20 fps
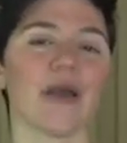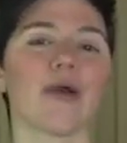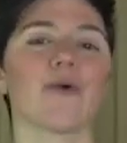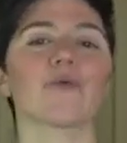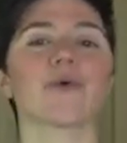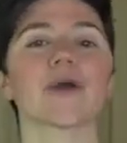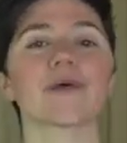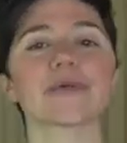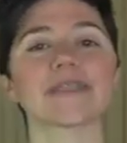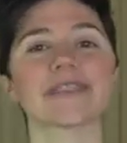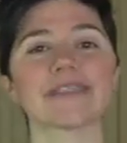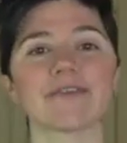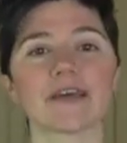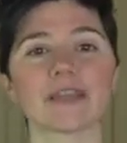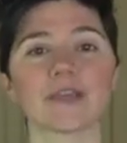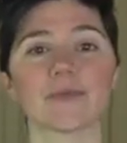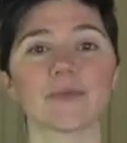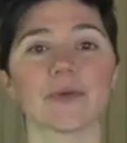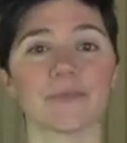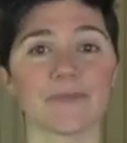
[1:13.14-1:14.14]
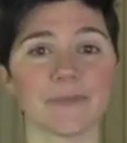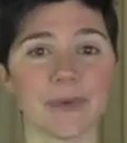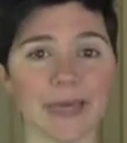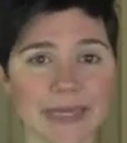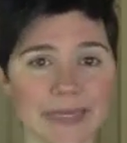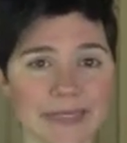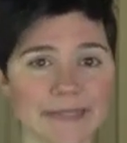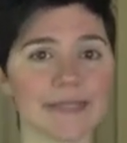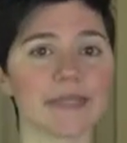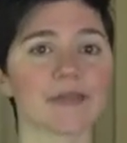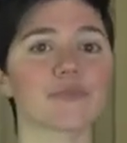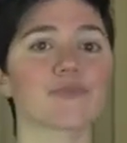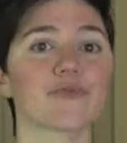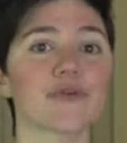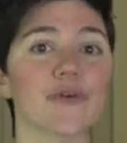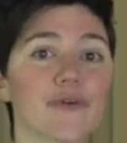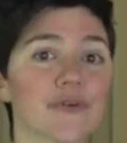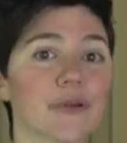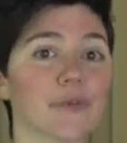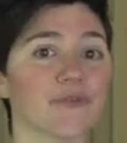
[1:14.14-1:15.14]
where we develop a basic
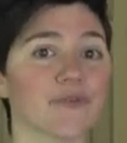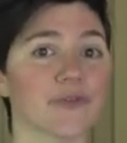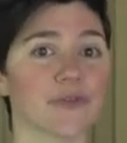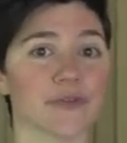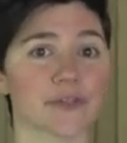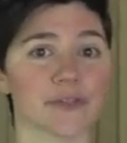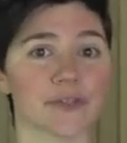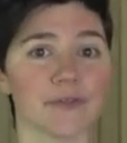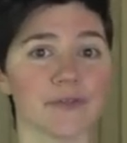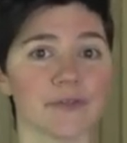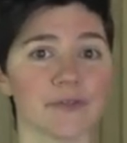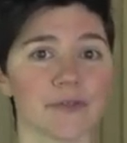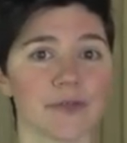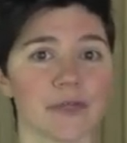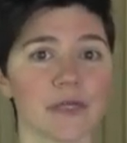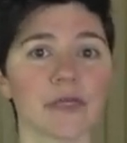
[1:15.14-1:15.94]
program version,